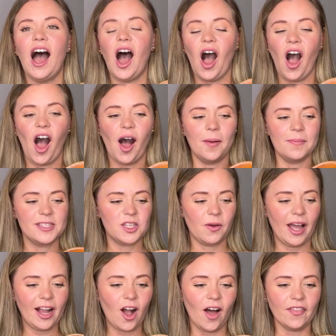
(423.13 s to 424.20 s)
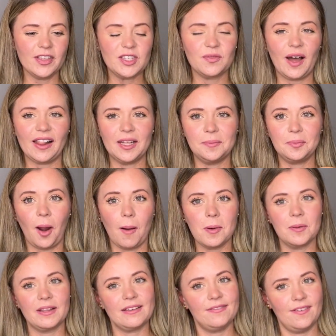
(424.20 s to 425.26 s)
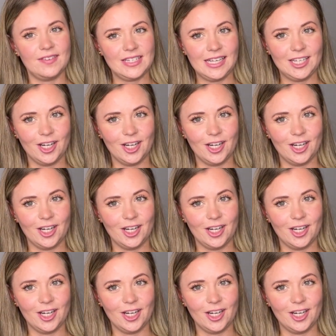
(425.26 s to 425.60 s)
So I got this violin probably 15